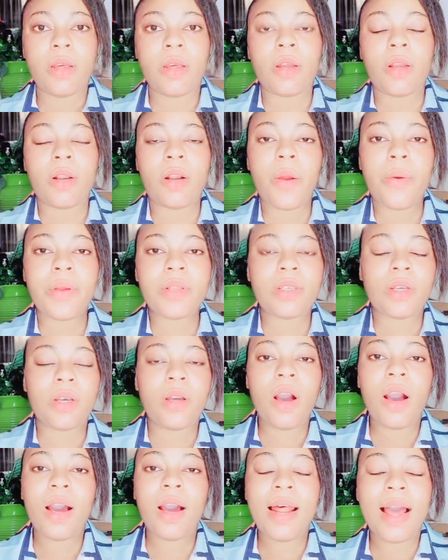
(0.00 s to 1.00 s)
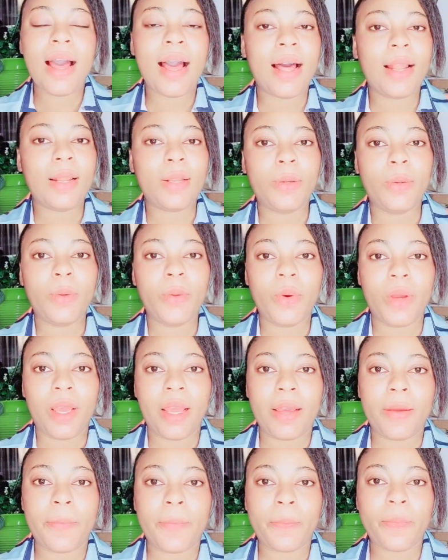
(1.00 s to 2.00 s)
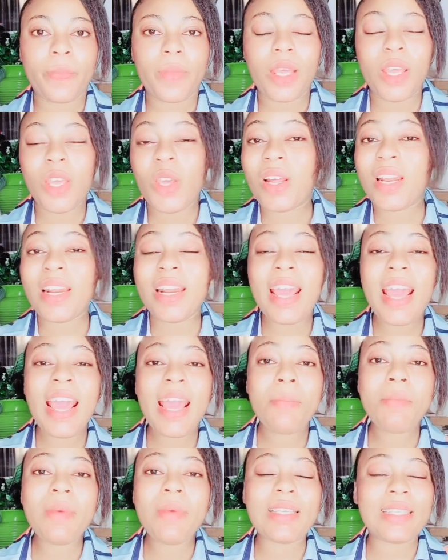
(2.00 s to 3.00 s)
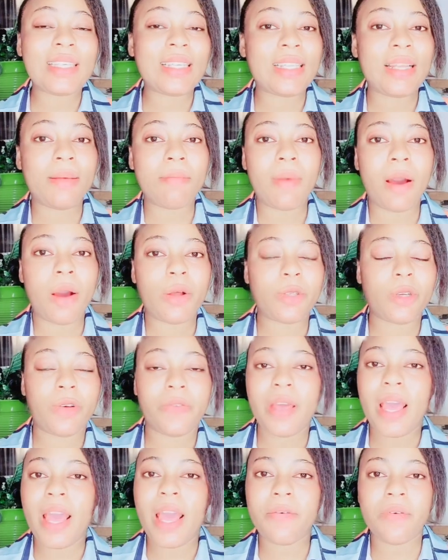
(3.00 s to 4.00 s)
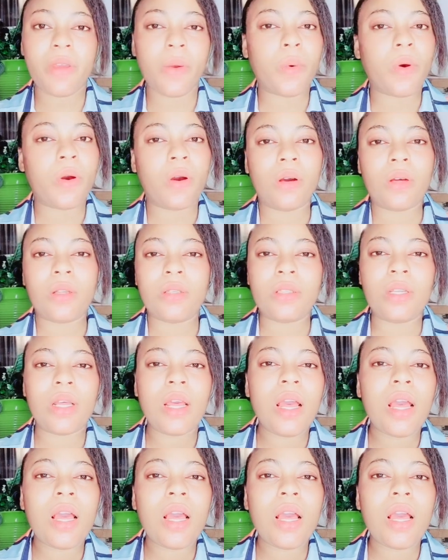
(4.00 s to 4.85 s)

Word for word: Glory to God, hallelujah. Your name is in the mouth of everyone.